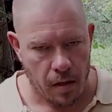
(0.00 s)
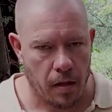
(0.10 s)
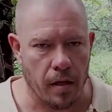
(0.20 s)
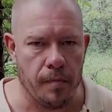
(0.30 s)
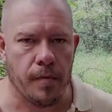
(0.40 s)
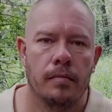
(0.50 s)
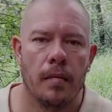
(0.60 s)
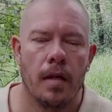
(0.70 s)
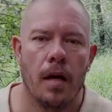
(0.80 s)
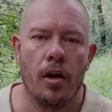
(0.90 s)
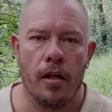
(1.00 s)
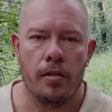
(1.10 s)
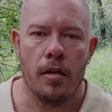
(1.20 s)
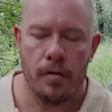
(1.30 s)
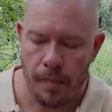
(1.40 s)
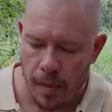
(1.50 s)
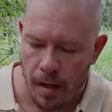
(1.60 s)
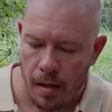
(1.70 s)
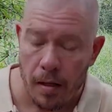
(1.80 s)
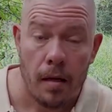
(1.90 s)
Okay, alright, so
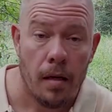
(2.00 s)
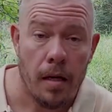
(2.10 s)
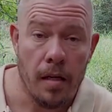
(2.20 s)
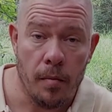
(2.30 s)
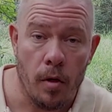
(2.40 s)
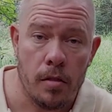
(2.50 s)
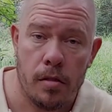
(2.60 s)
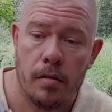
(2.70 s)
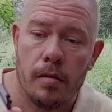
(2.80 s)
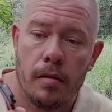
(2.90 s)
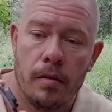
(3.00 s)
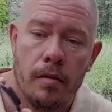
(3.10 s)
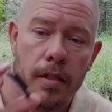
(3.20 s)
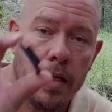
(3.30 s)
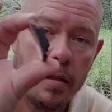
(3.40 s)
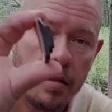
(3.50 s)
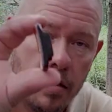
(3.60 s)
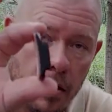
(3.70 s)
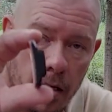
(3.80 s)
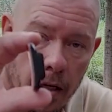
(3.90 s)
in the box you get
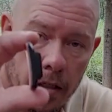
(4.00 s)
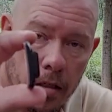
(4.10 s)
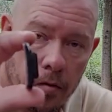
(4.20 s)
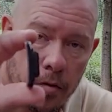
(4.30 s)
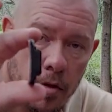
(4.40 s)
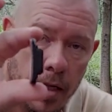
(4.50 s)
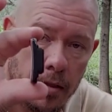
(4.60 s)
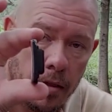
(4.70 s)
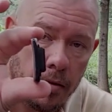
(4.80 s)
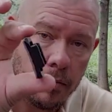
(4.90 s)
a curved connector